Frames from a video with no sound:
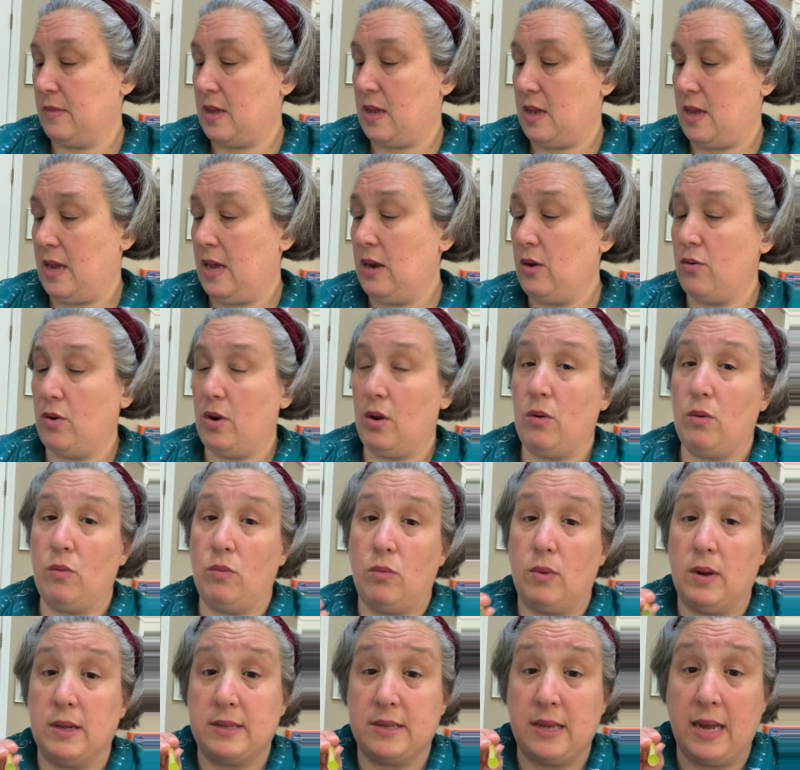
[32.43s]
I don't know
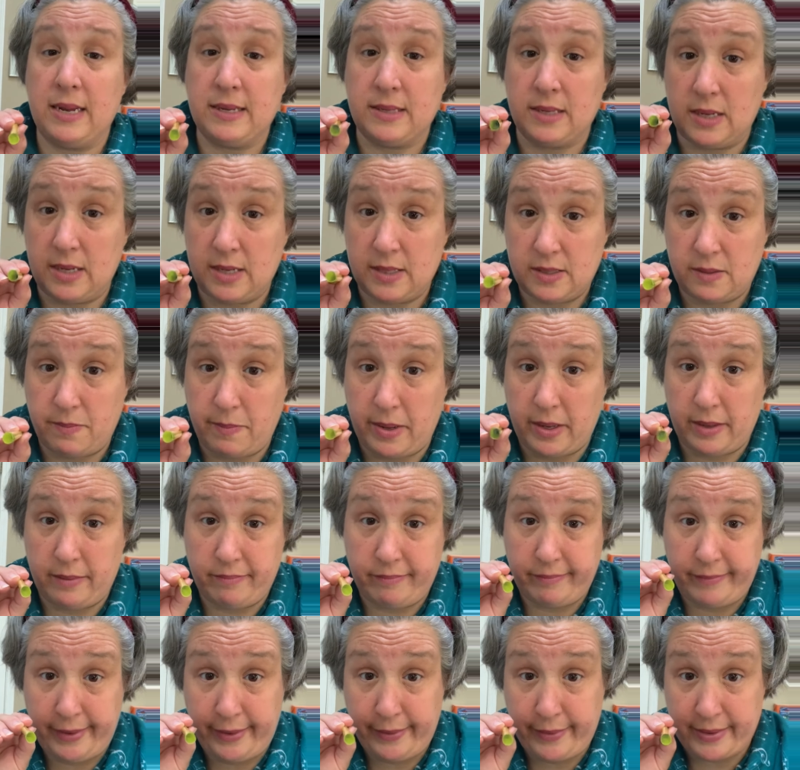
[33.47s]
what size it is, but
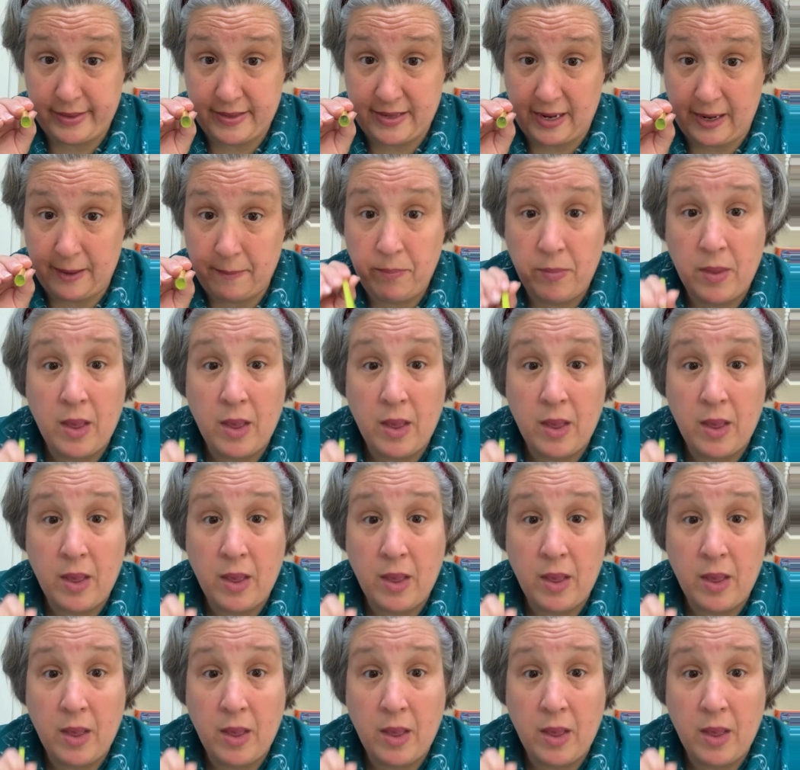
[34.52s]
you can see.